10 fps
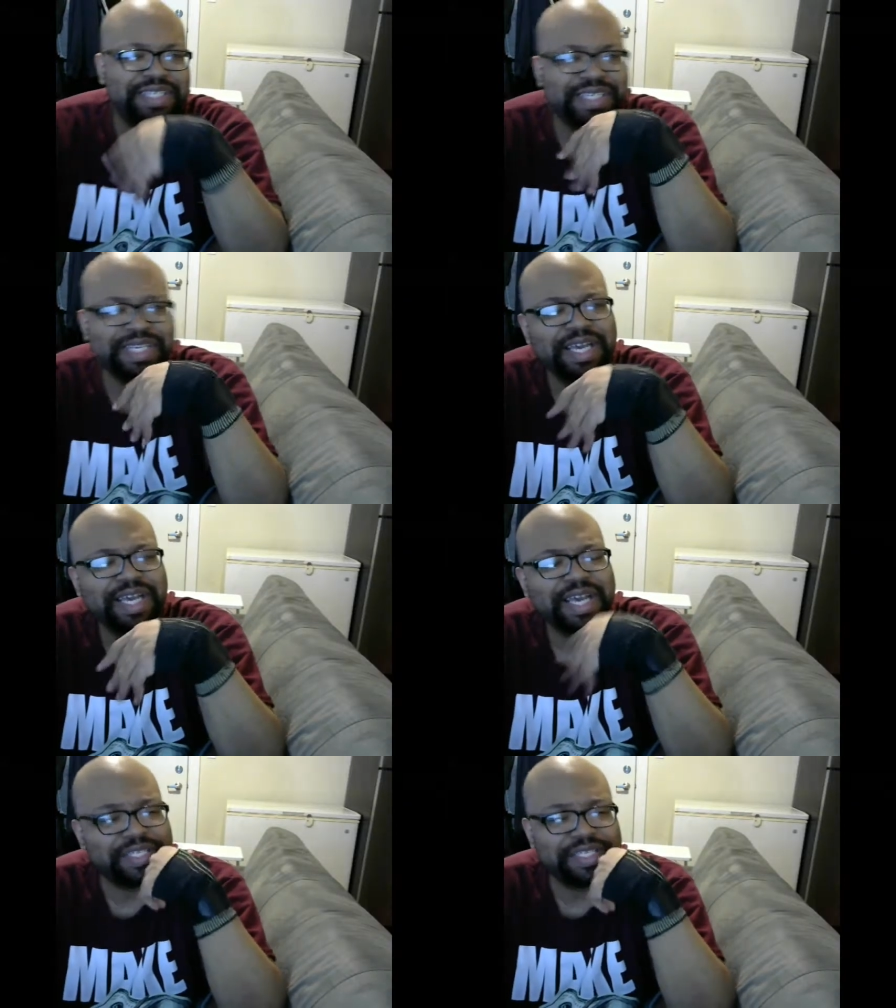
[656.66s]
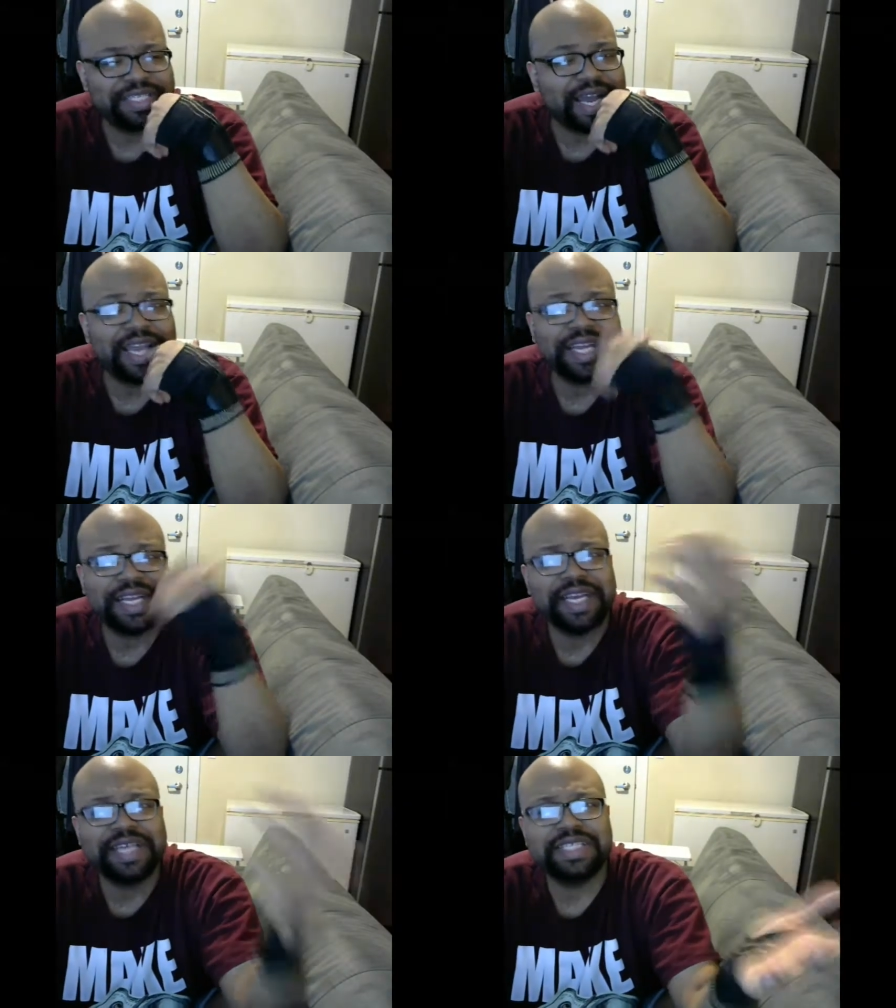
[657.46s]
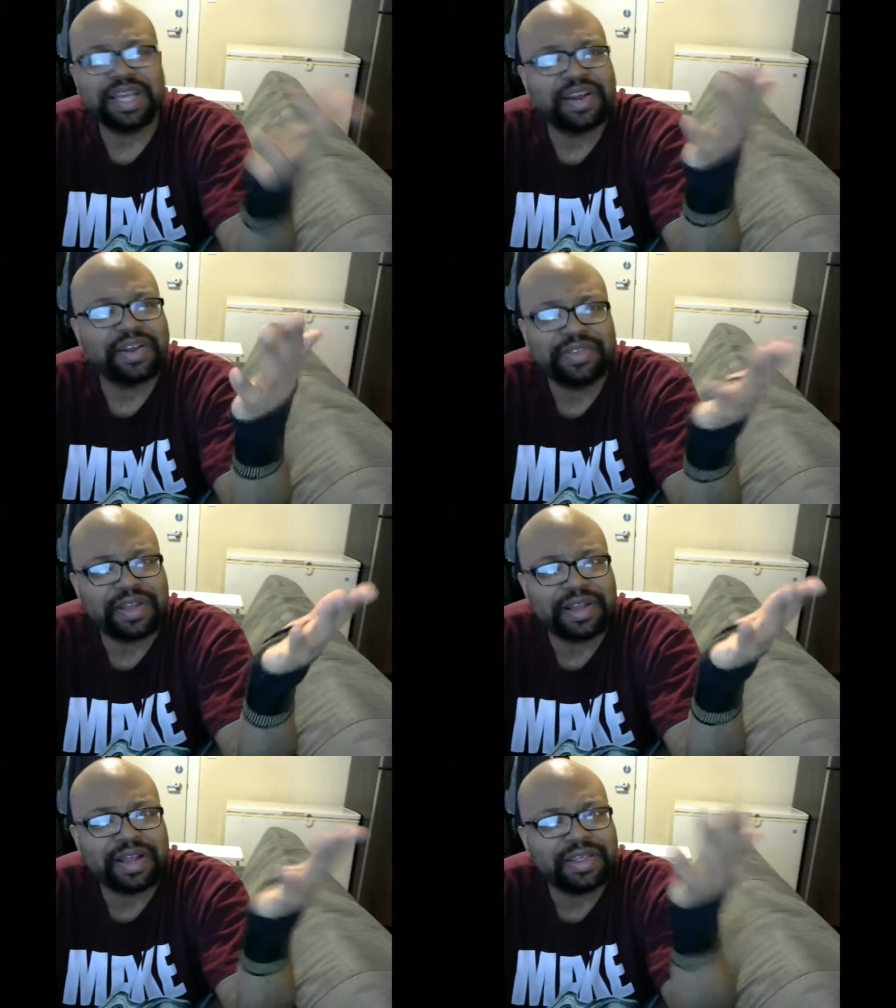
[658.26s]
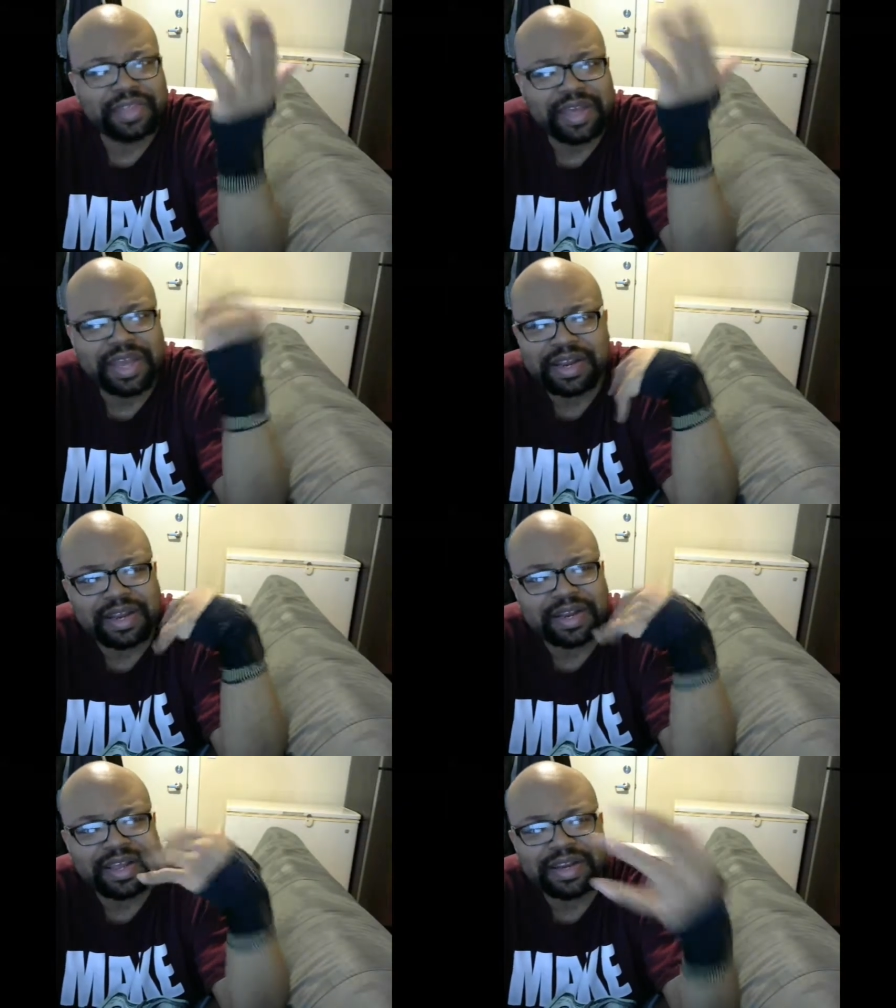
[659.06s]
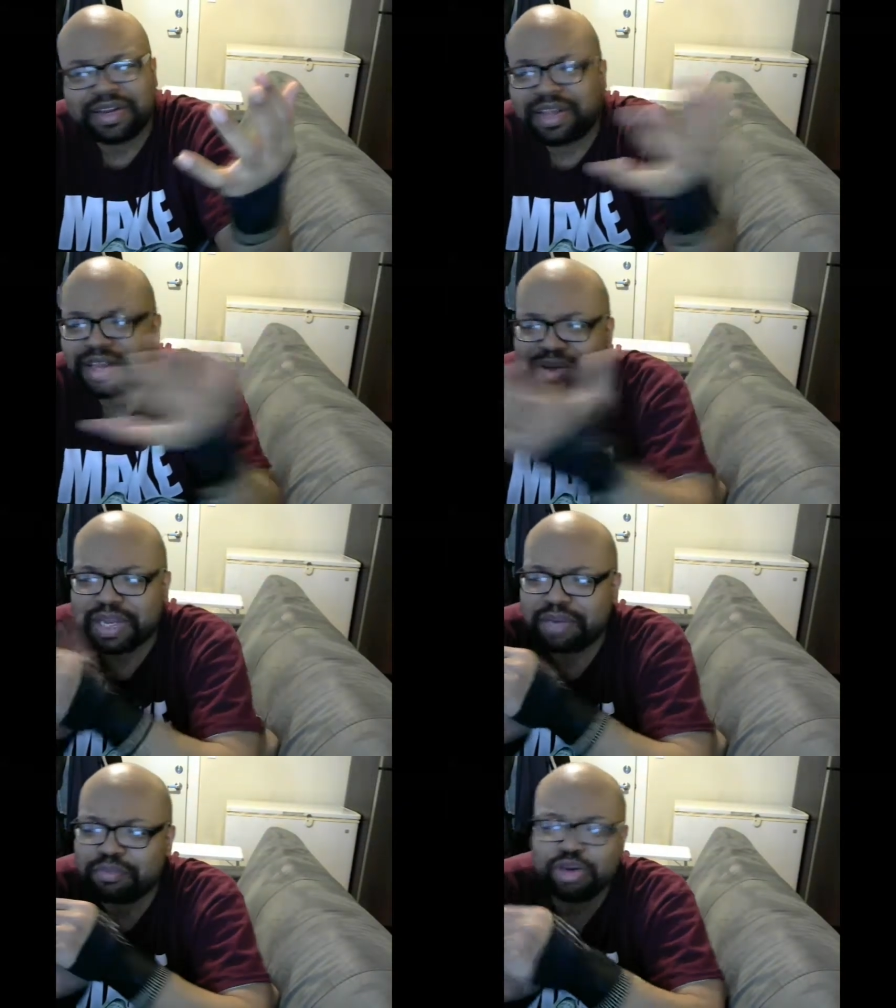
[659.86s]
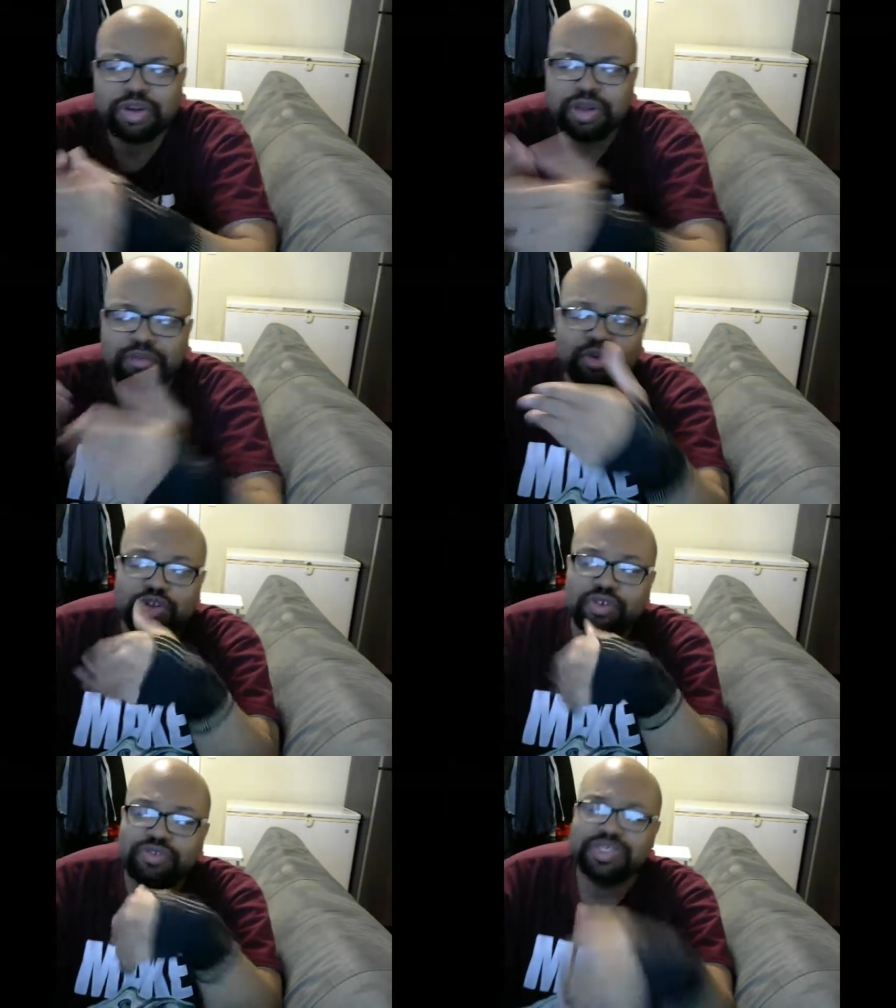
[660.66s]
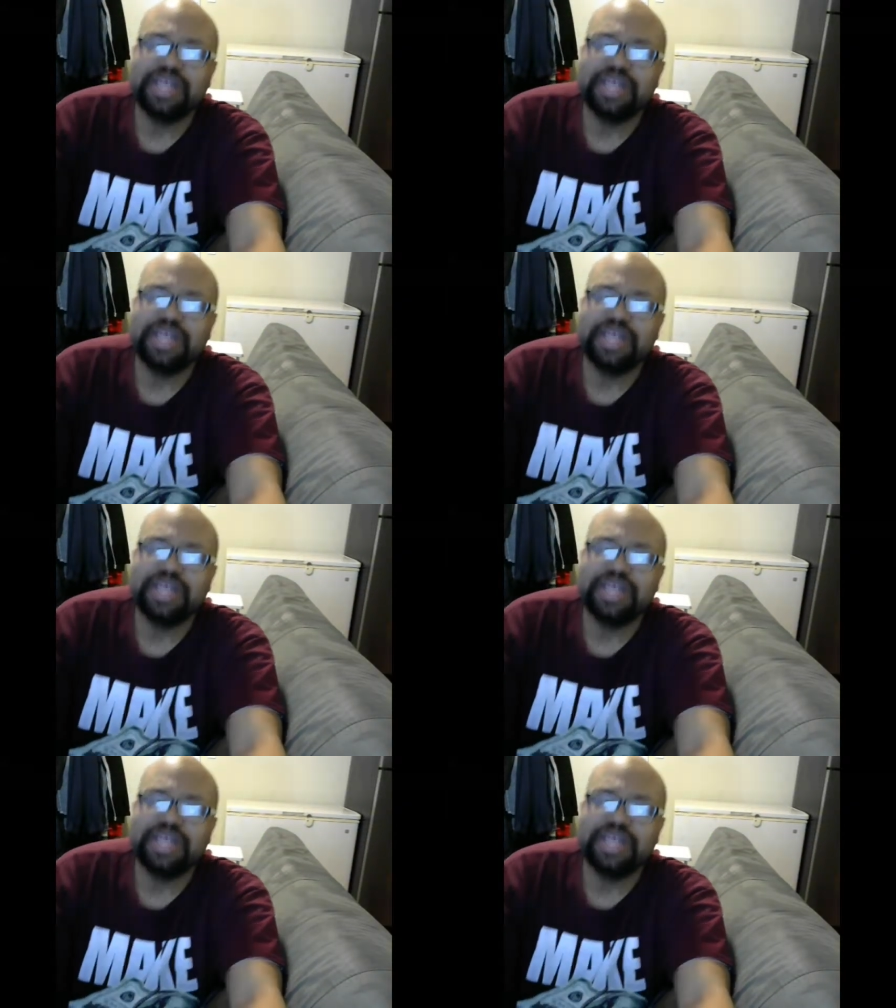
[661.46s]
and, and signings and everything like that, and and and and move and moves